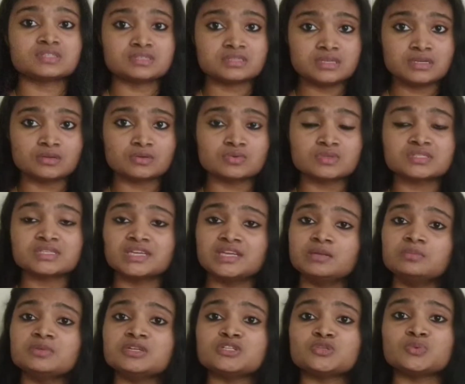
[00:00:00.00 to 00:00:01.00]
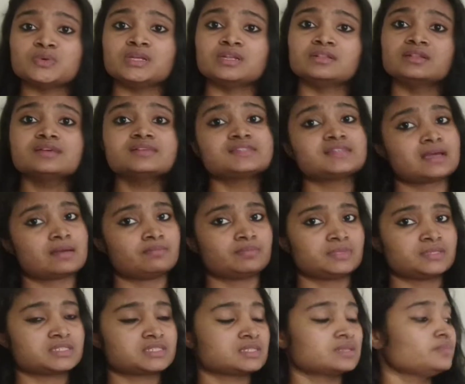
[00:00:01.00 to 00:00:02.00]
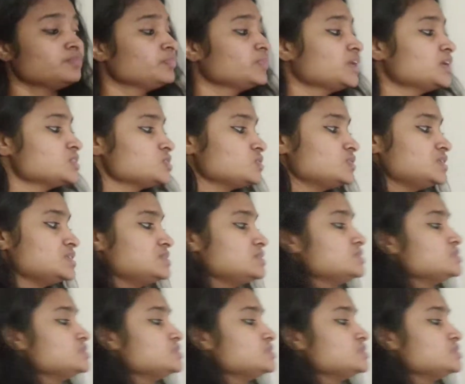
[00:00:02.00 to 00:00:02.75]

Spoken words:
zeros in between the samples. So this